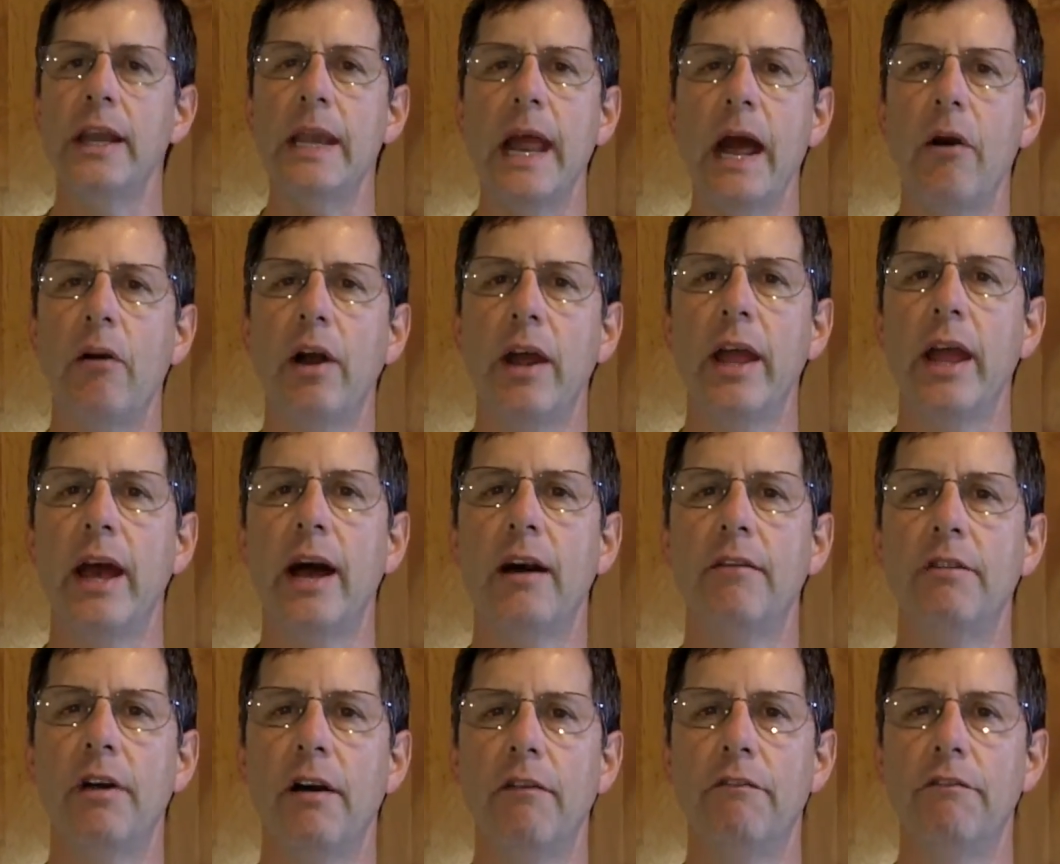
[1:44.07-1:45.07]
Now I
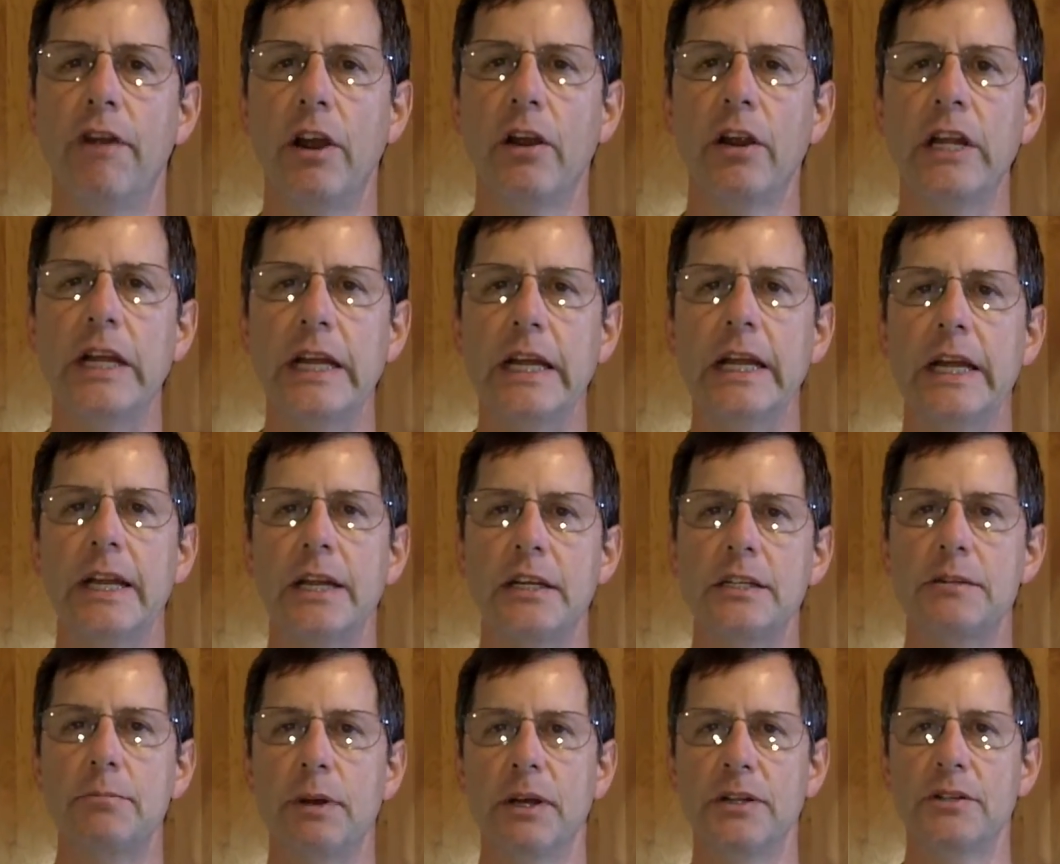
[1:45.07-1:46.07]
have a very
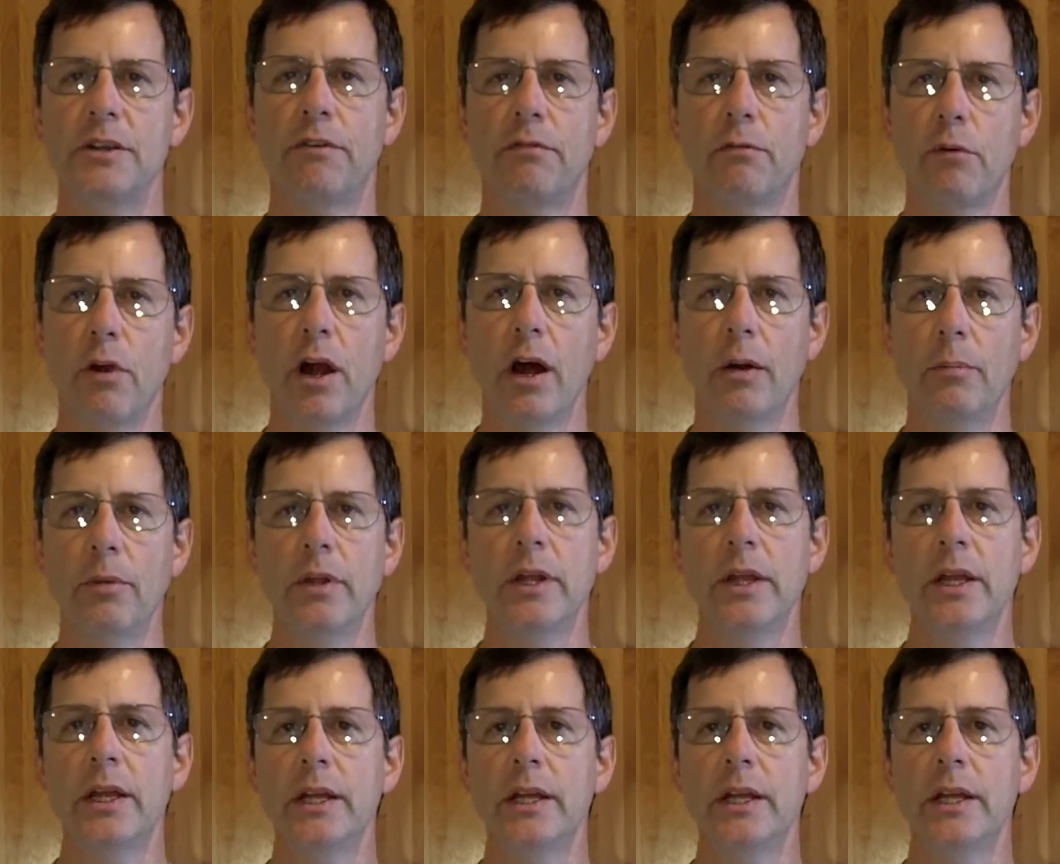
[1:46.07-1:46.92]
inexpensive rub.